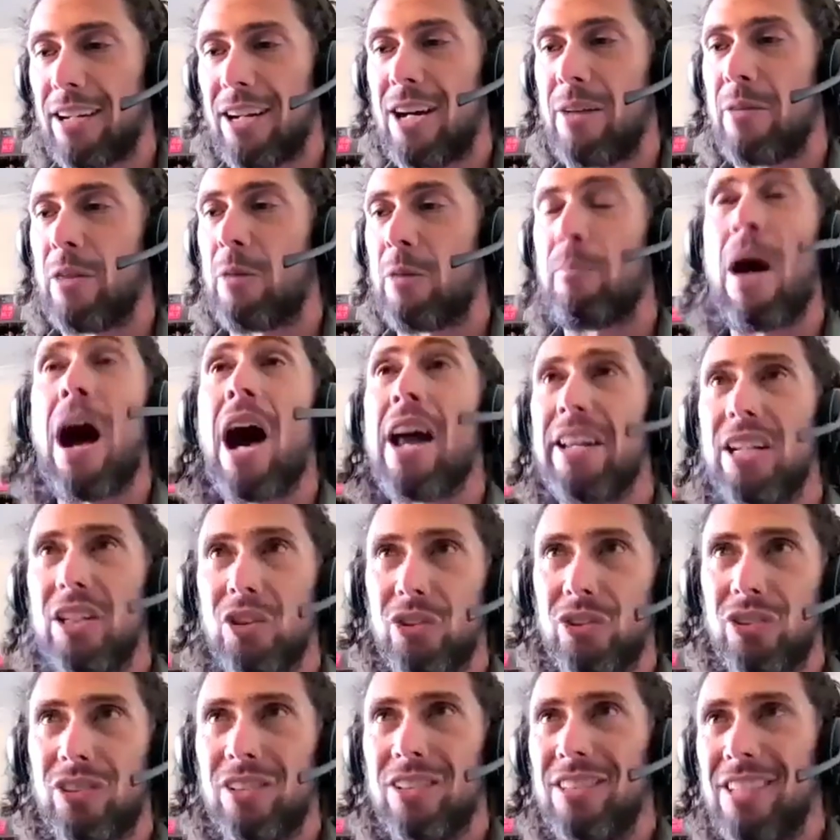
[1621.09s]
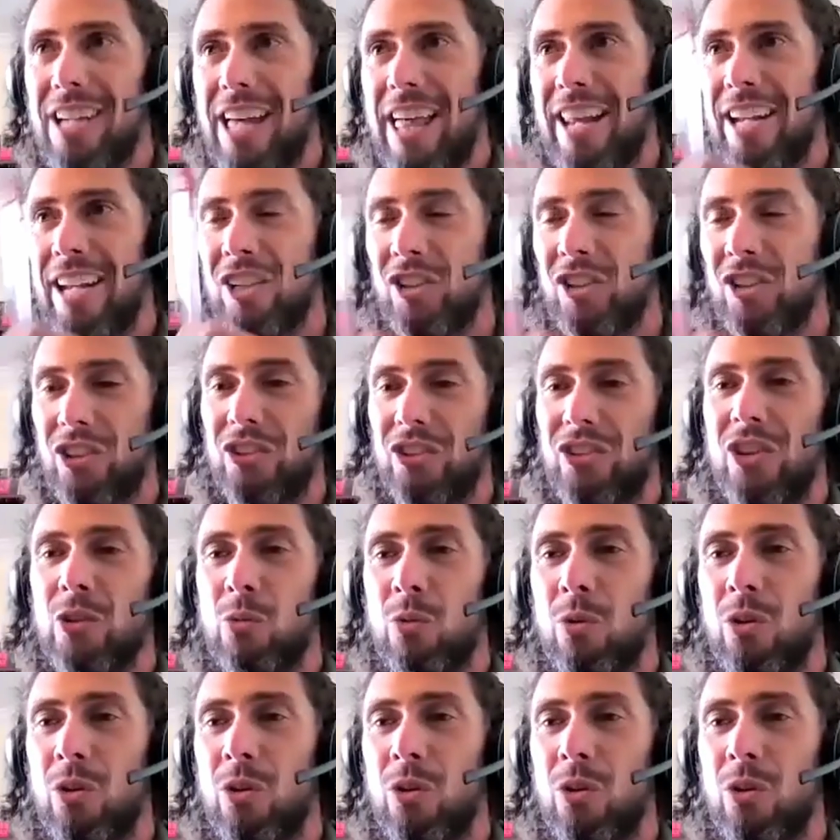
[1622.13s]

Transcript: Uh, the bodies that exist in the